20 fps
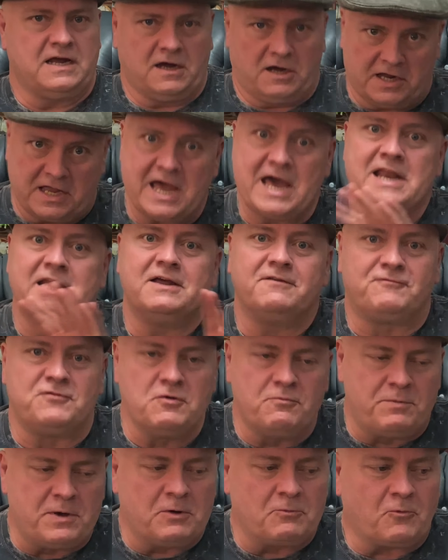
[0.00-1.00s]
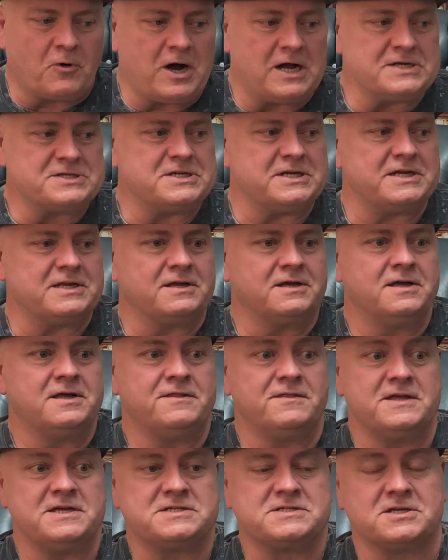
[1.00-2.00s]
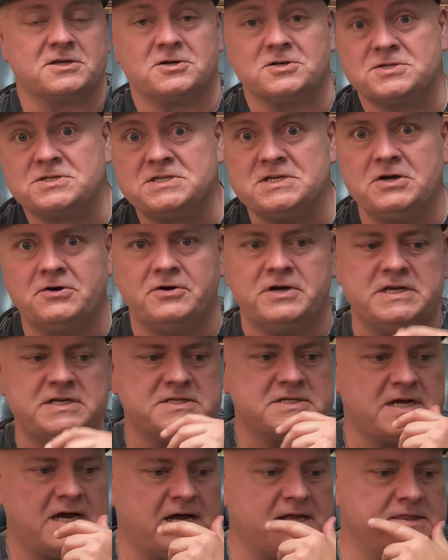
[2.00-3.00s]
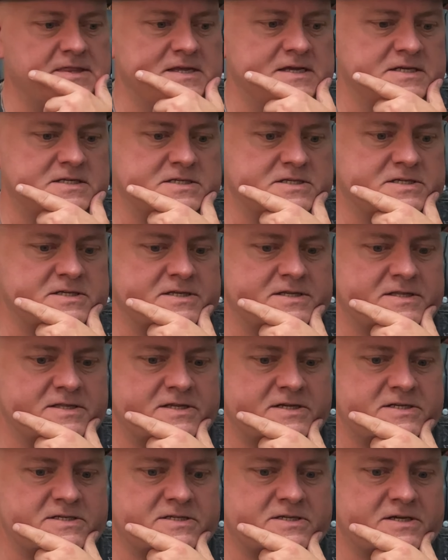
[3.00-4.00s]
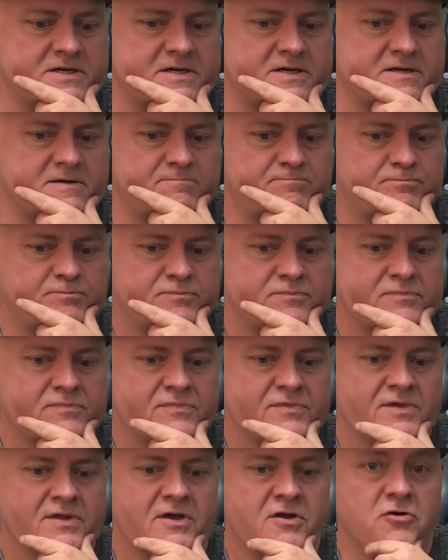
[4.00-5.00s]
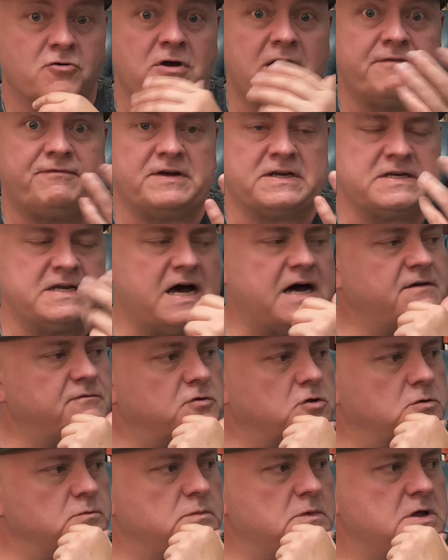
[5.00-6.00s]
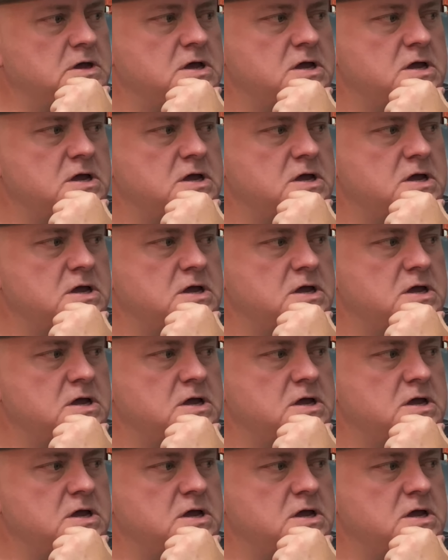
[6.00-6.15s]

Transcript: again, if you've been watching this little series on this, this uh, graphic novel,